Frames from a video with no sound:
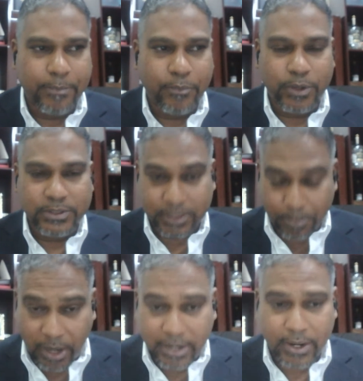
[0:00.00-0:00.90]
was the
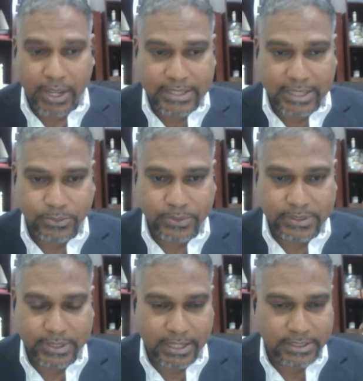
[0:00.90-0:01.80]
bond,
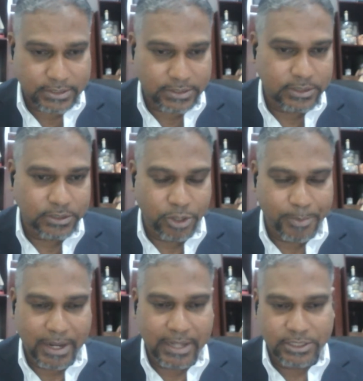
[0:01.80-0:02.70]
as
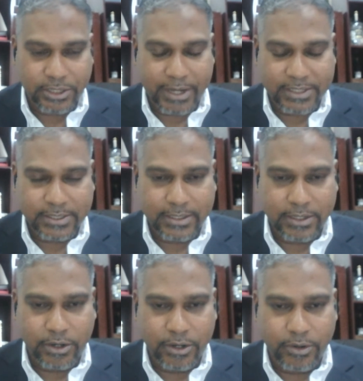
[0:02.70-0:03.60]
Jeremy and Jerry has
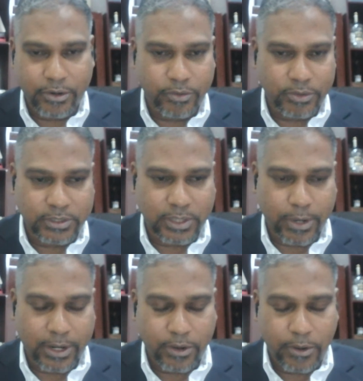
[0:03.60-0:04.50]
stated just a
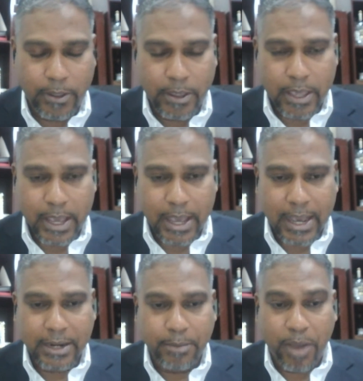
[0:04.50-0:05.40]
while ago.
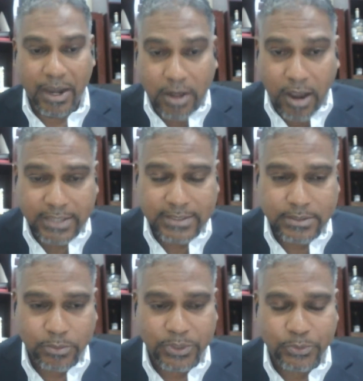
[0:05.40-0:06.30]
The bond
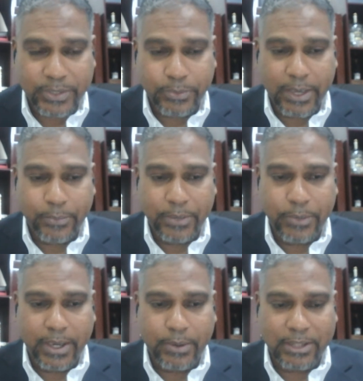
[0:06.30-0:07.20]
cost, which we
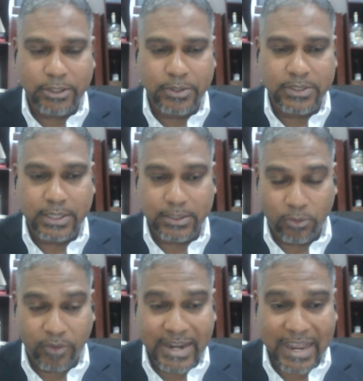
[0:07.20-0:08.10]
had, it's
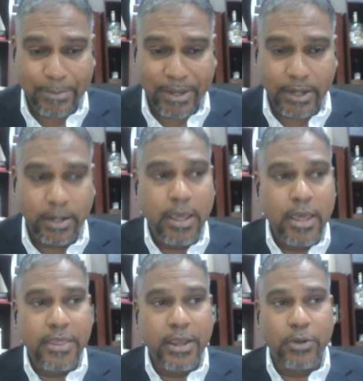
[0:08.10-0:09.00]
over 9 million.
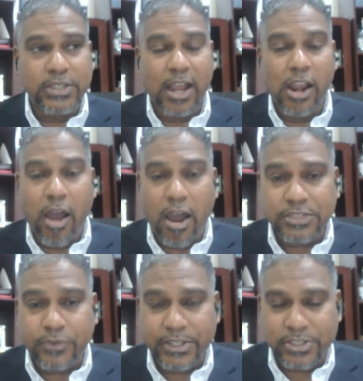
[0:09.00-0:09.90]
There was a
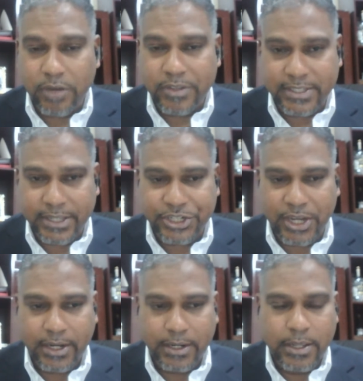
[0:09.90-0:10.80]
launch for the service
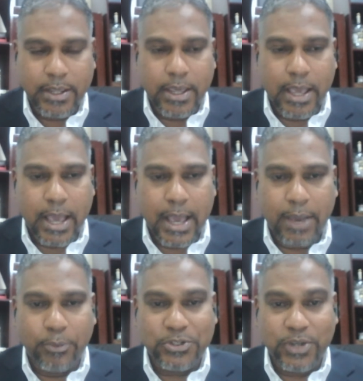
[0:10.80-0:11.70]
station,
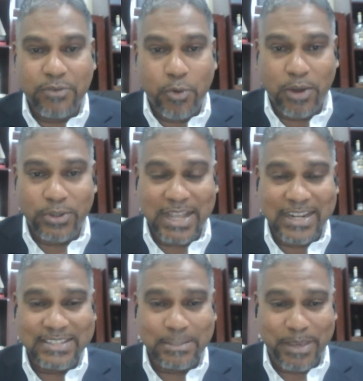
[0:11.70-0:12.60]
which everyone was
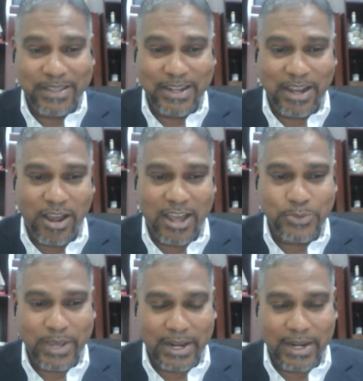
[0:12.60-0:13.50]
anticipating that
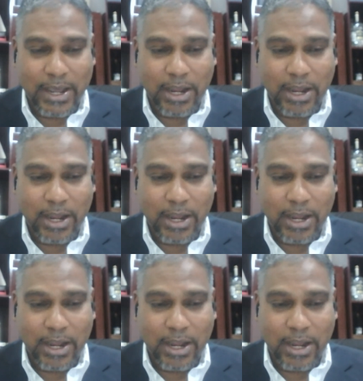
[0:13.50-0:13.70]
launch. We had a